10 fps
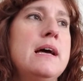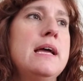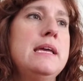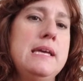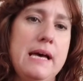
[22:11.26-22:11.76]

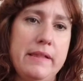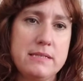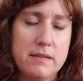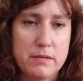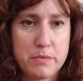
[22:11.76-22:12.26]
yeah, that's
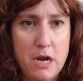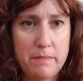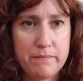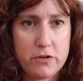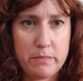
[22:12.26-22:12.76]
a little
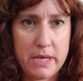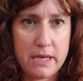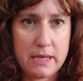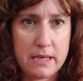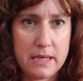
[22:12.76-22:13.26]
problem for me.